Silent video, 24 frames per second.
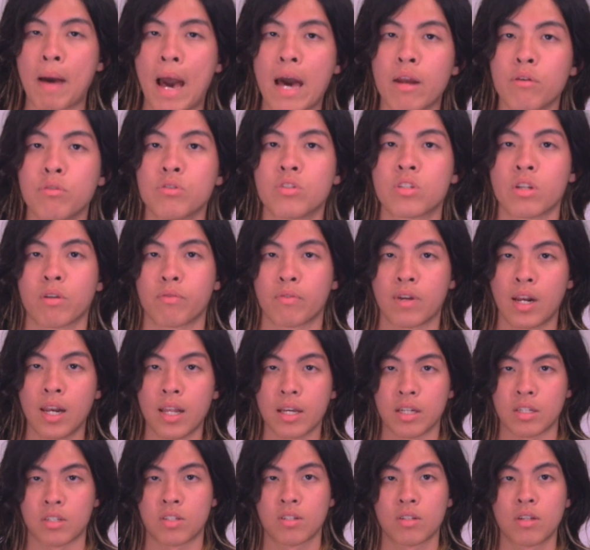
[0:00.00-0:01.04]
patterns of
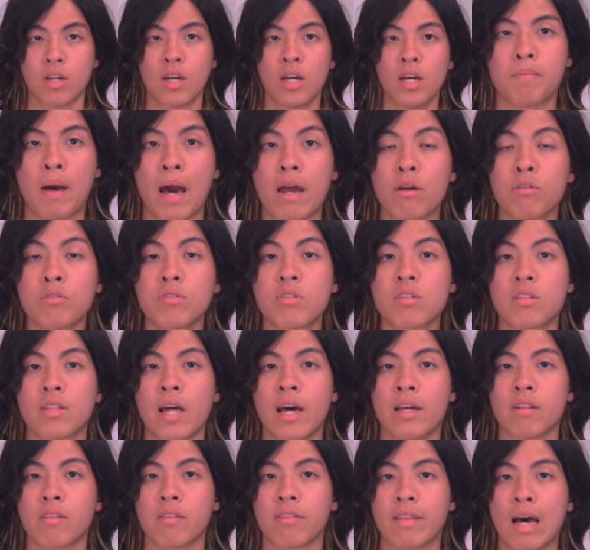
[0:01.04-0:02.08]
clicks, patterns
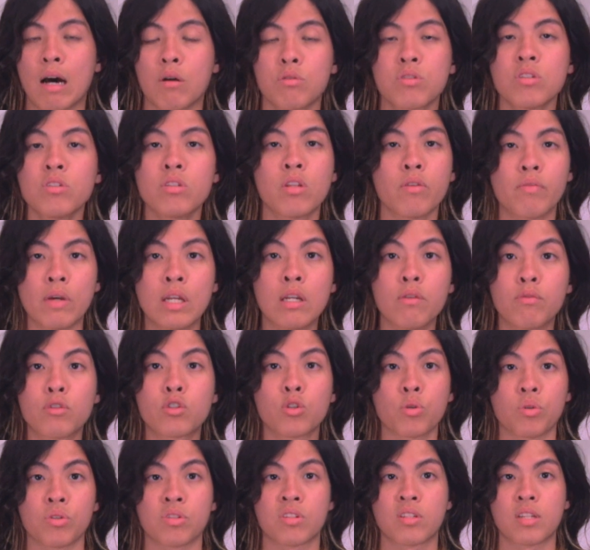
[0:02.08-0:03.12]
that thousands of
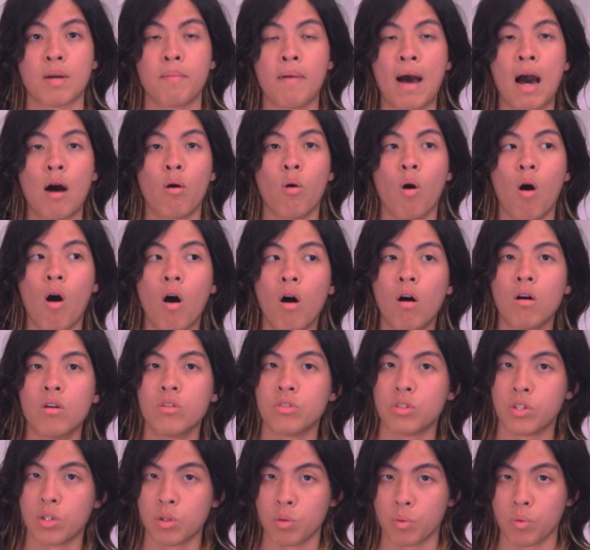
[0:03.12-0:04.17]
individuals somehow all
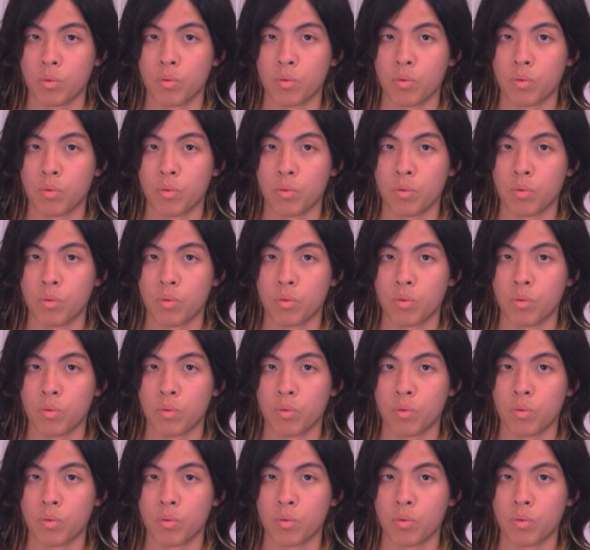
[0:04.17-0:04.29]
knew.